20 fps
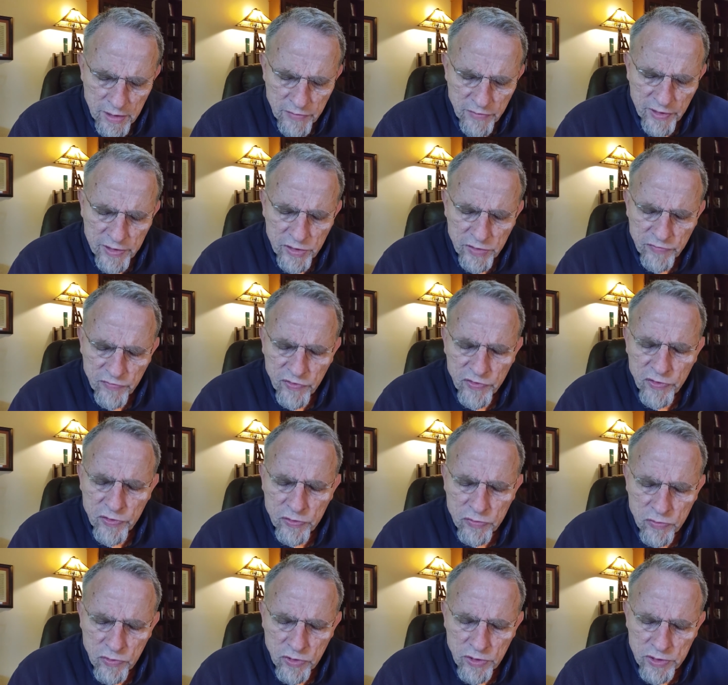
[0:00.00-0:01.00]
Thank you for
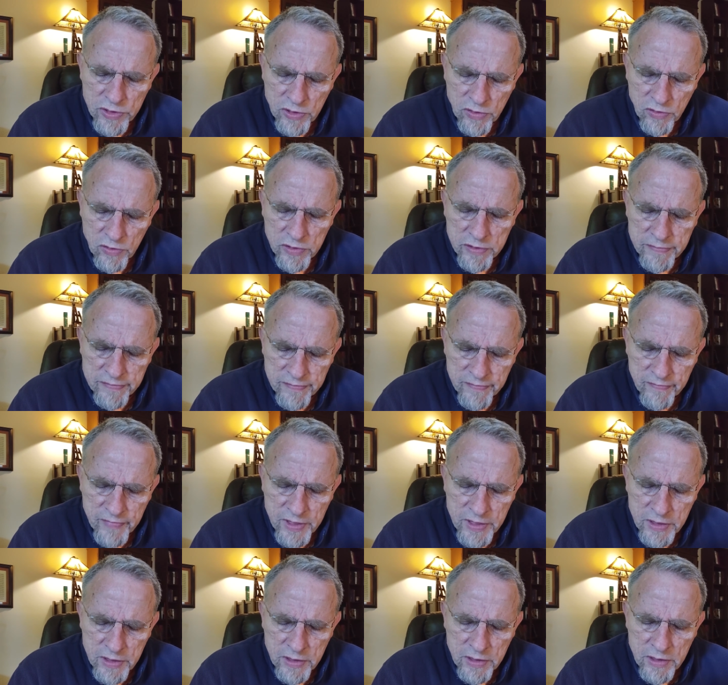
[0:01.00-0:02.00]
your word, Lord.
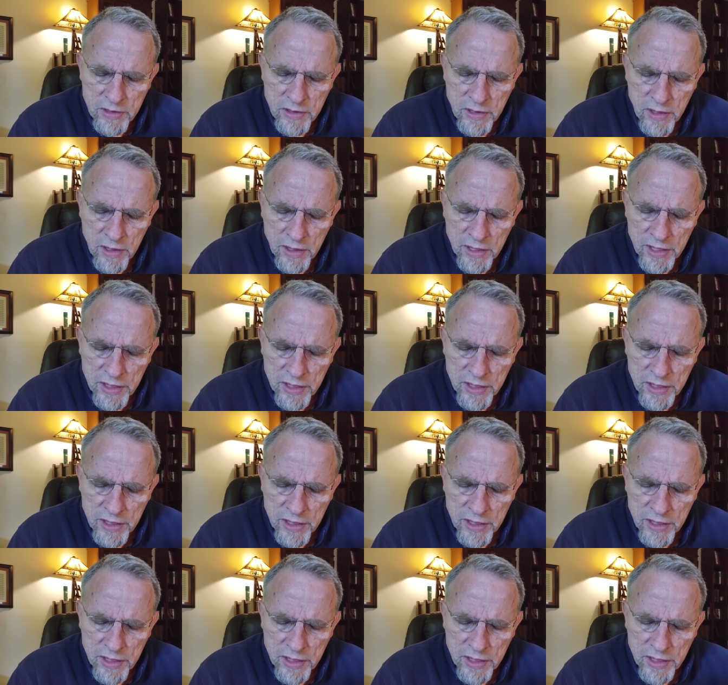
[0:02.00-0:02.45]
Uh,